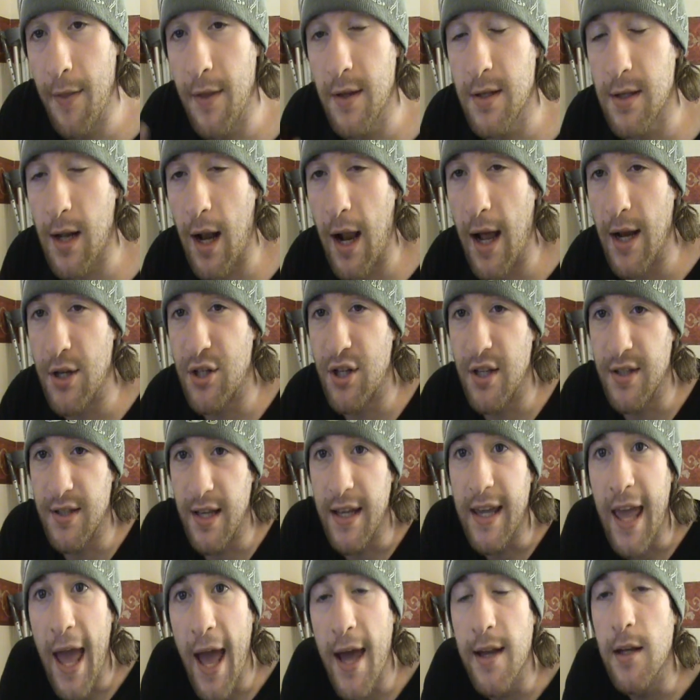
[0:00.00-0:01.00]
This clash
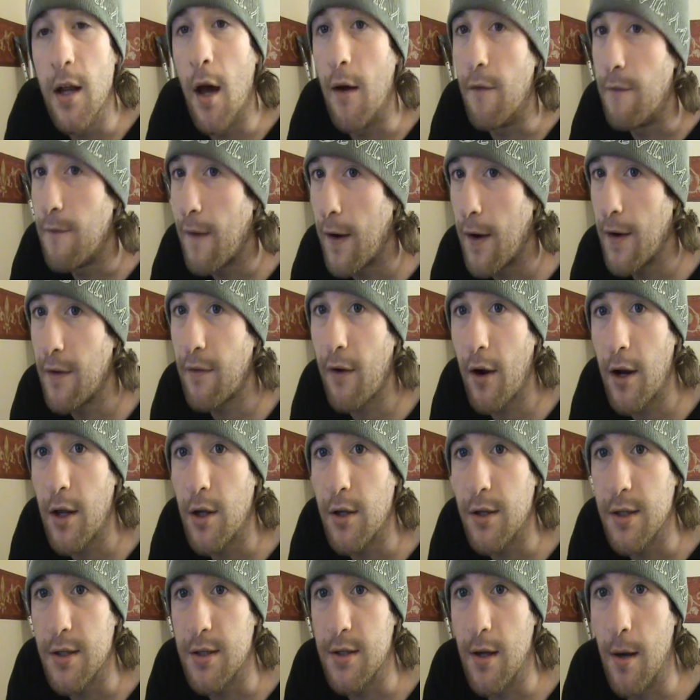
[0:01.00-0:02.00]
is again a very,
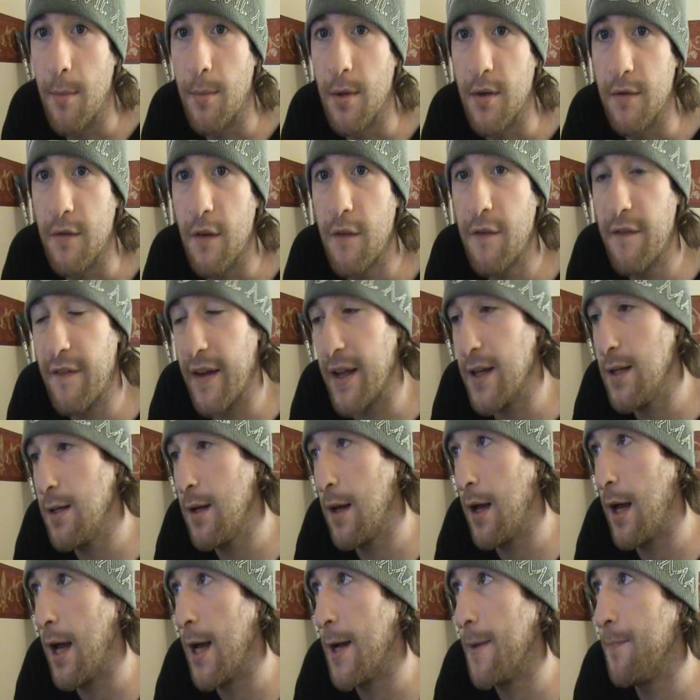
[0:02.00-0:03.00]
very good example of a
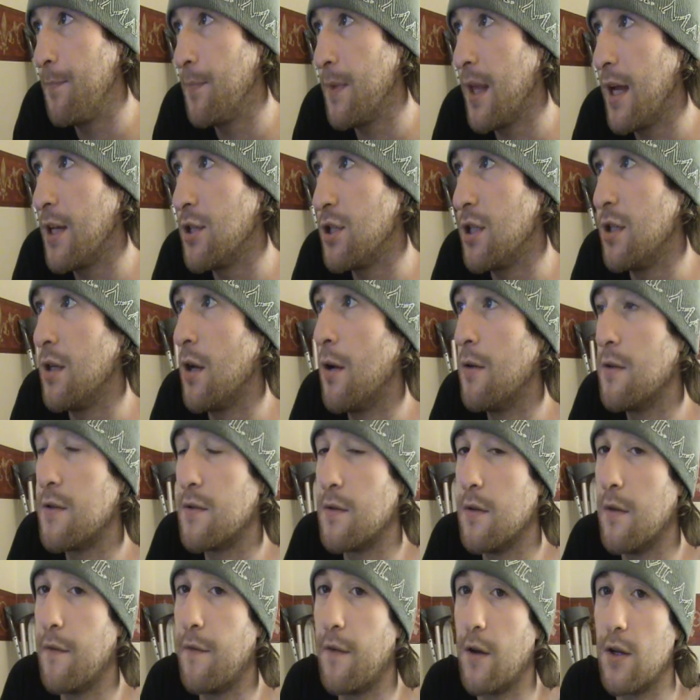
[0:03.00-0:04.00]
feint. As you
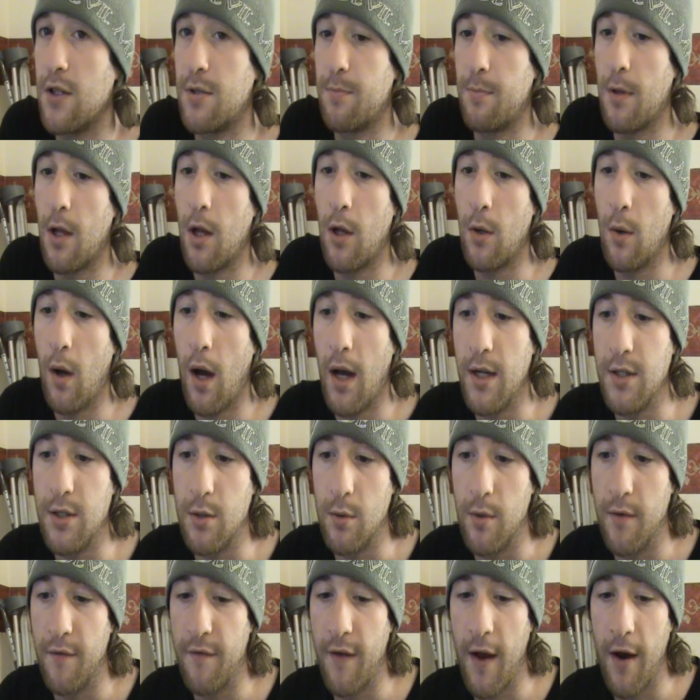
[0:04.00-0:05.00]
noticed from the first blow, I
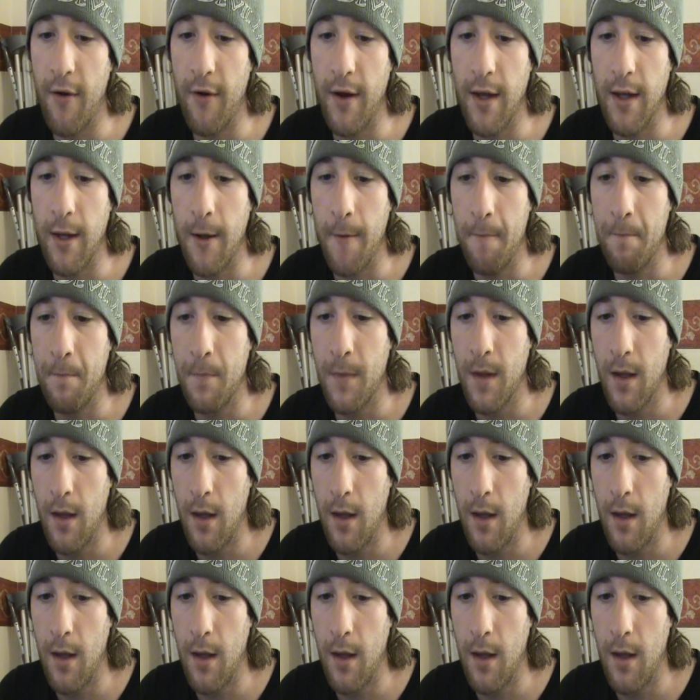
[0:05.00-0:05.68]
do a very